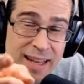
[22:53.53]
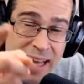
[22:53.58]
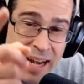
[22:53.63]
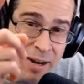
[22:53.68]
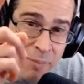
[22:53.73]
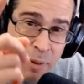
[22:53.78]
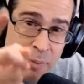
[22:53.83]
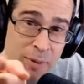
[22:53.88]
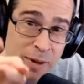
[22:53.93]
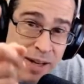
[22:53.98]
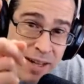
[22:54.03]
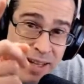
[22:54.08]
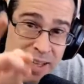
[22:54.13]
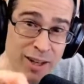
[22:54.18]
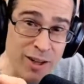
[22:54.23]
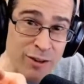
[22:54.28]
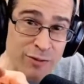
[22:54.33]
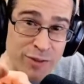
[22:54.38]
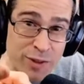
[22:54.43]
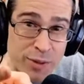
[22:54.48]
And I remember
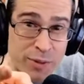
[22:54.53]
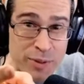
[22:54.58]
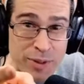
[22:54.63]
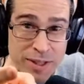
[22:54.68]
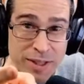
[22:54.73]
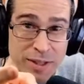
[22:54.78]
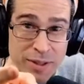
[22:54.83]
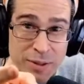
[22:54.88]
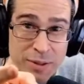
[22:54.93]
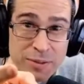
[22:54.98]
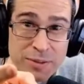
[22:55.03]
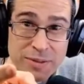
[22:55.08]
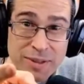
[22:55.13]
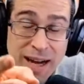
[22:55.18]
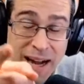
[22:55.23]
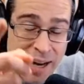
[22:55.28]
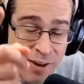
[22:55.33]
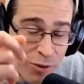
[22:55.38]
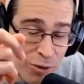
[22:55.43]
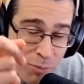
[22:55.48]
interviewing you.
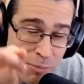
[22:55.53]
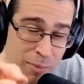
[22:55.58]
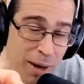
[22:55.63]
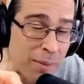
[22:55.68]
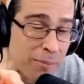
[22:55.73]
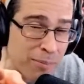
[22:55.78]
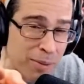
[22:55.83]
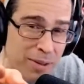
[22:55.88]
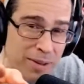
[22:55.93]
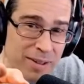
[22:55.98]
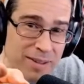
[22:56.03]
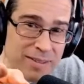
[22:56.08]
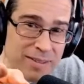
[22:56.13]
I remember.